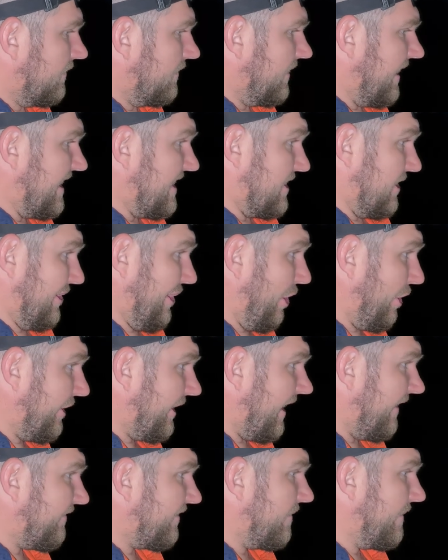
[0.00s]
He's long
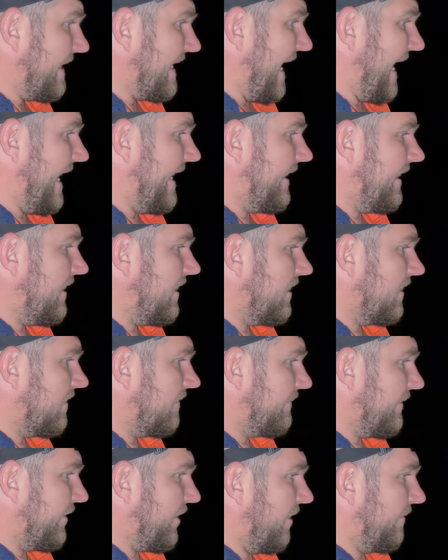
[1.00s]
enough to be 80,
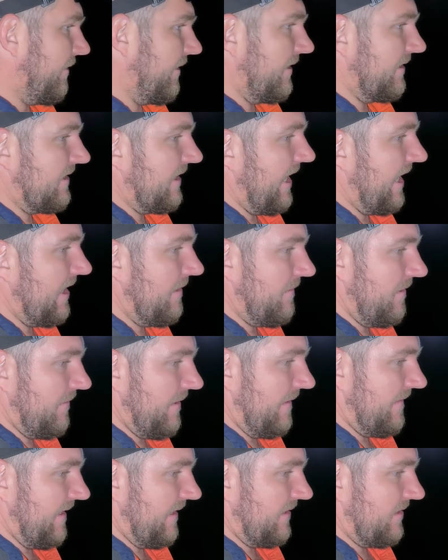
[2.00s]
but I'm going to say he'd be
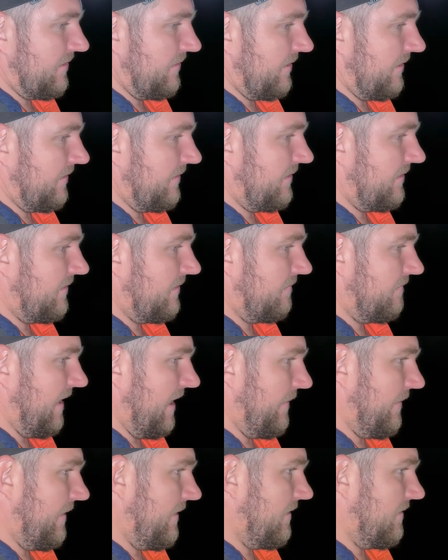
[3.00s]
around that sort of
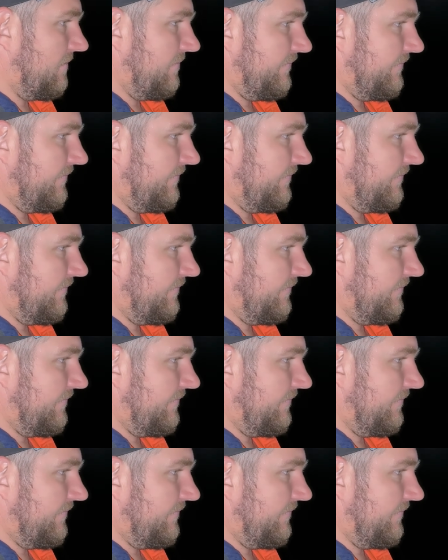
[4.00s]
maybe